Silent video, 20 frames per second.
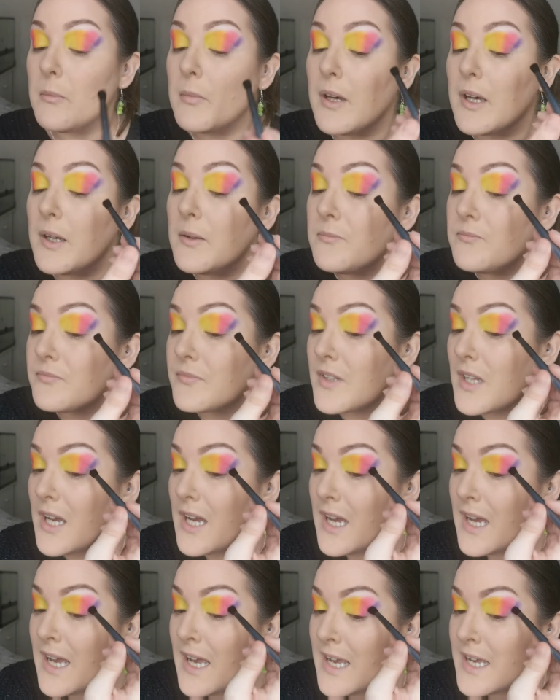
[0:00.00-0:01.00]
But
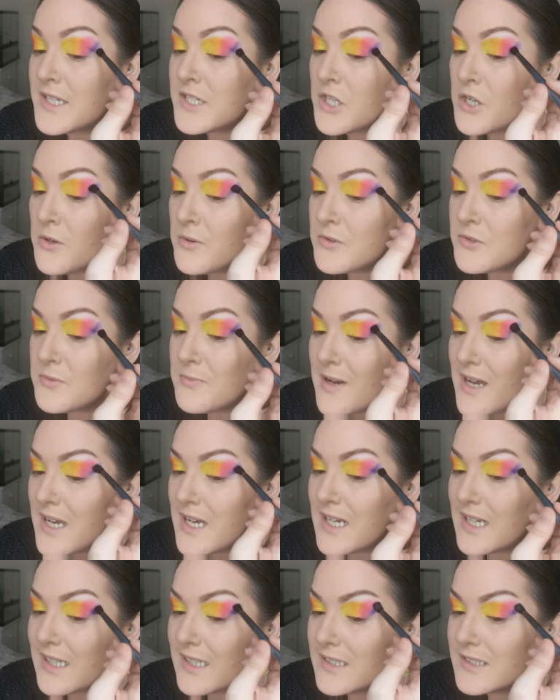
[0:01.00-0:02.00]
I don't
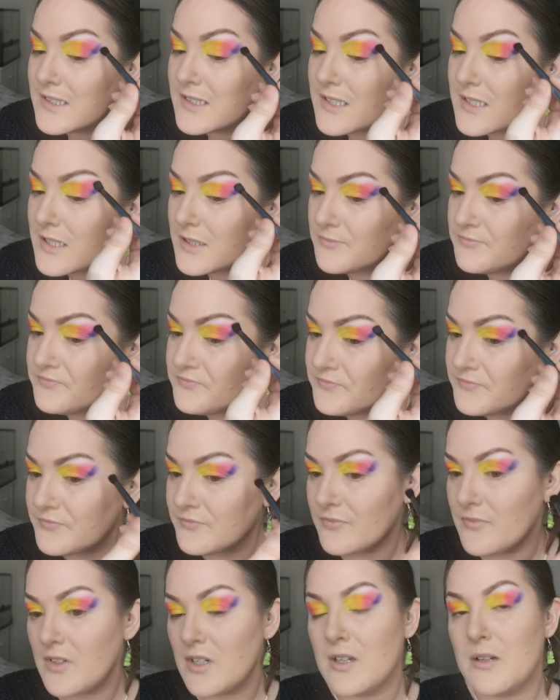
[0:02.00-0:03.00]
mind.
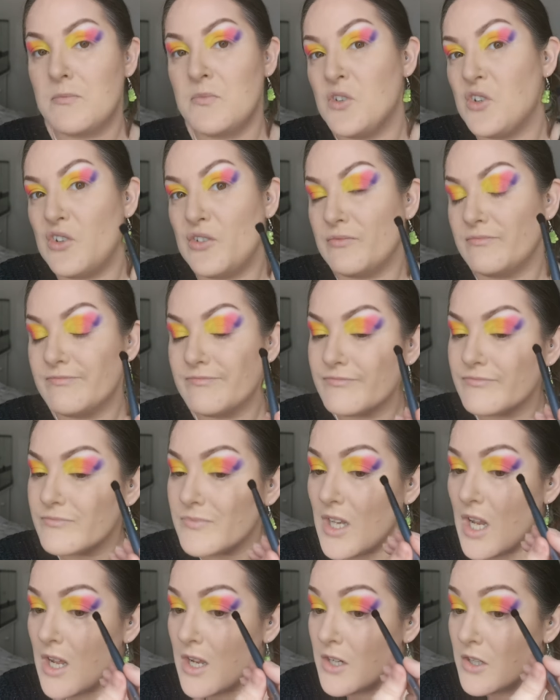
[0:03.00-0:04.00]
I'm not
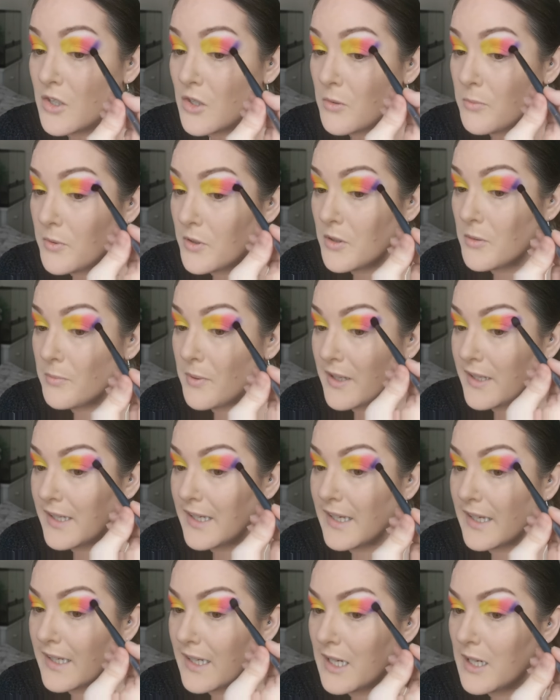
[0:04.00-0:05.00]
not bothered by
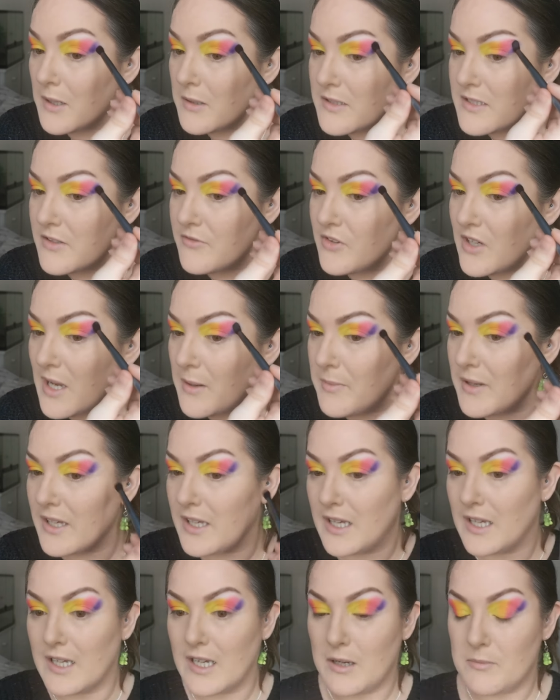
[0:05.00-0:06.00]
kick ups. if you get a bit
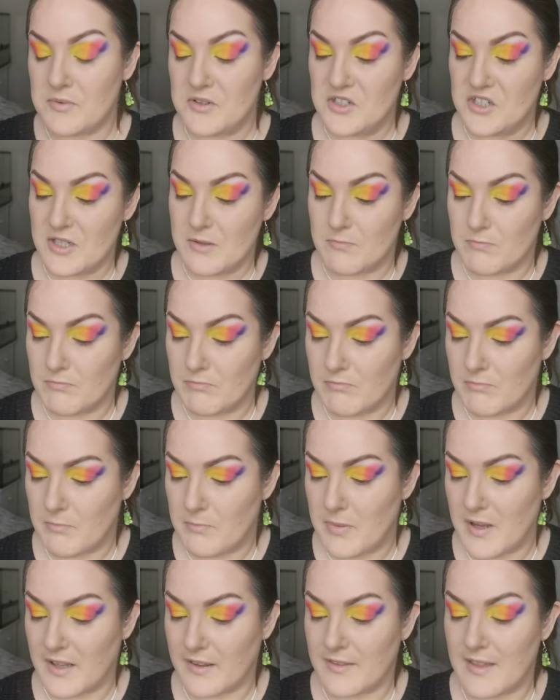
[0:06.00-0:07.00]
of kick up you just
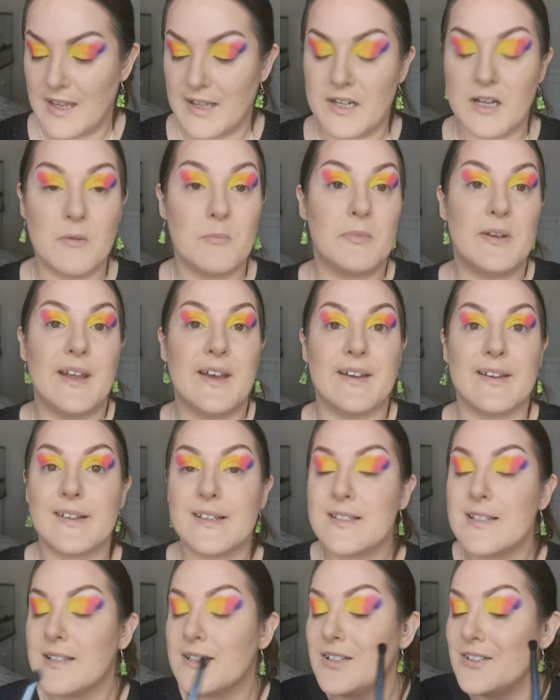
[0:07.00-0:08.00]
pick that up
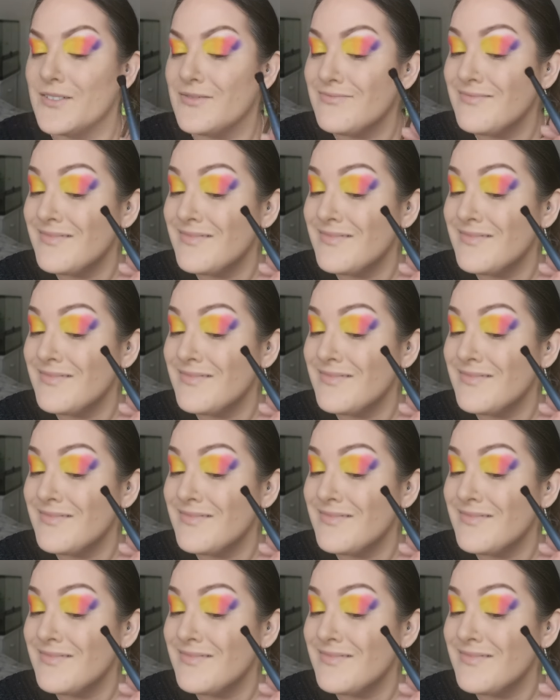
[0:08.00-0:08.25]
next.